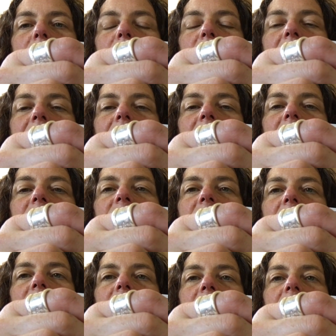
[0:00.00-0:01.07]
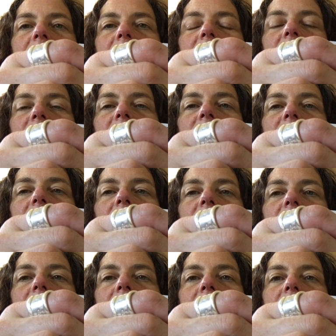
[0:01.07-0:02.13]
balance out
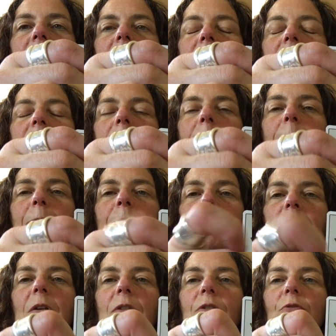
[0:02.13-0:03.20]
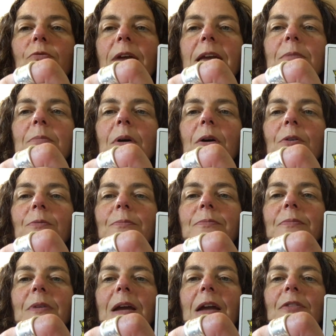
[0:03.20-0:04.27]
the rainbow,
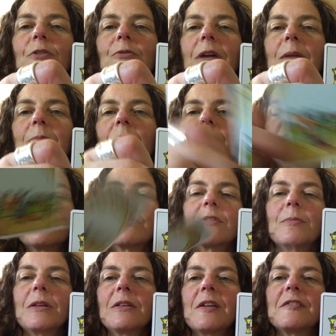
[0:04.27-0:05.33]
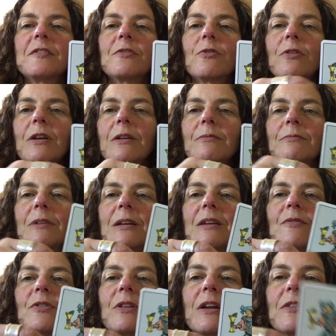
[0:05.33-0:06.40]
and the rainbow is a little bit less annoying. I
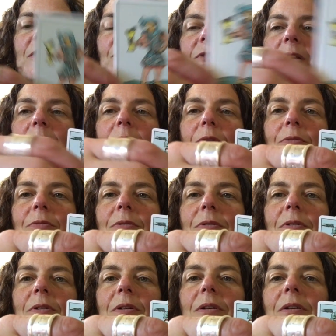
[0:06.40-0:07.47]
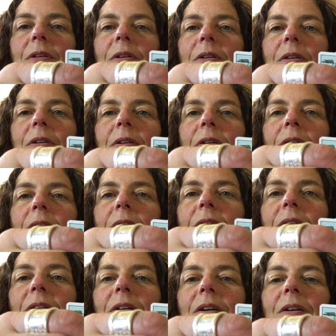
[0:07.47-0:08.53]
never liked the rainbow.
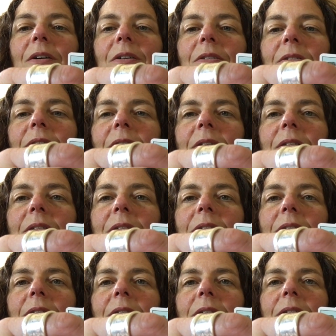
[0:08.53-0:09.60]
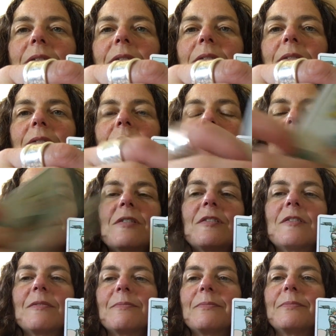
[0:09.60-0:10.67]
Oh,
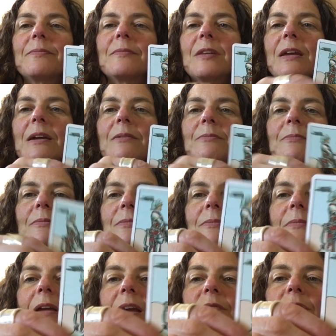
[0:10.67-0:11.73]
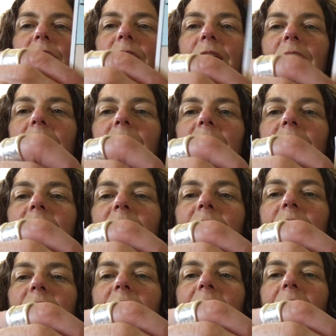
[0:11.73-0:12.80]
yeah, everything in
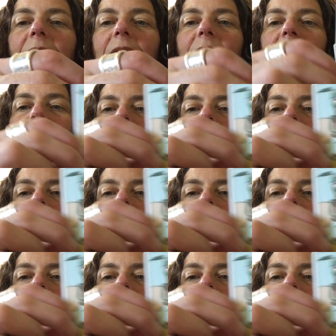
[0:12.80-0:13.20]
this deck.